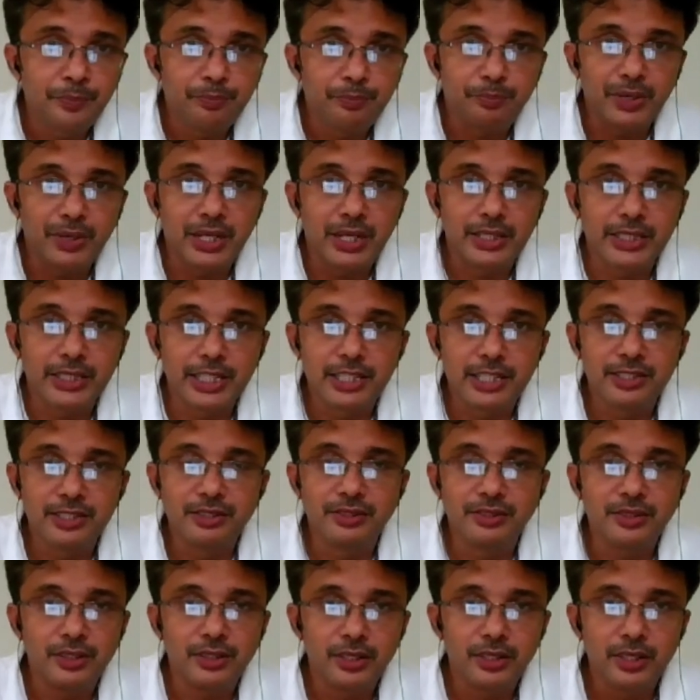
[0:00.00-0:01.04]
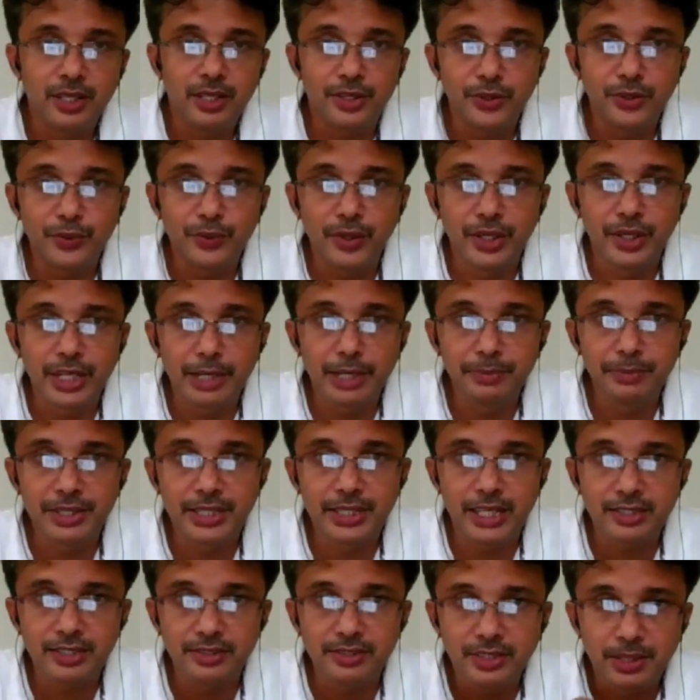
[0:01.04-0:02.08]
partners, and you will name it
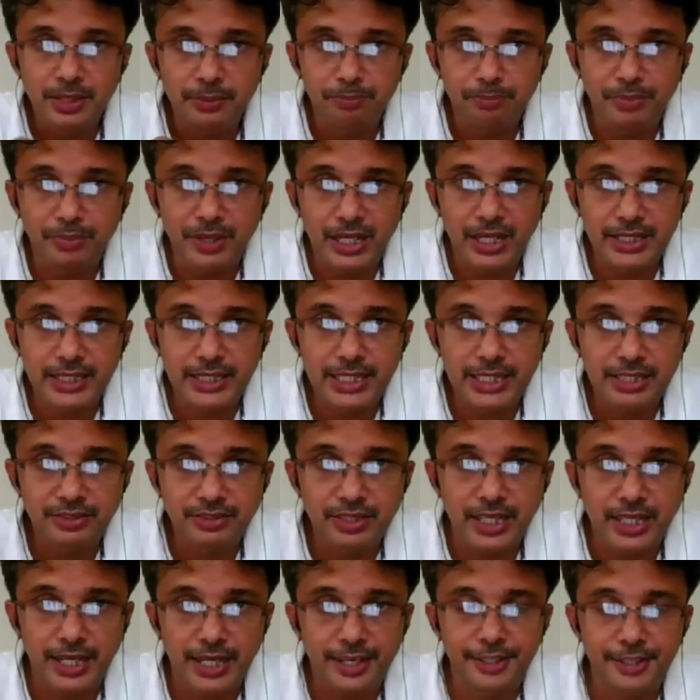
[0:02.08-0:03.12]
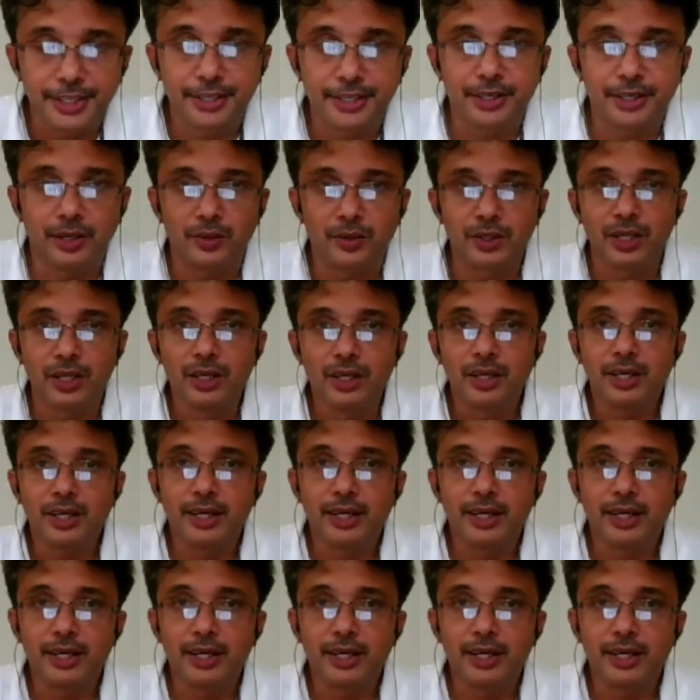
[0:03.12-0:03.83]
as partner's current account.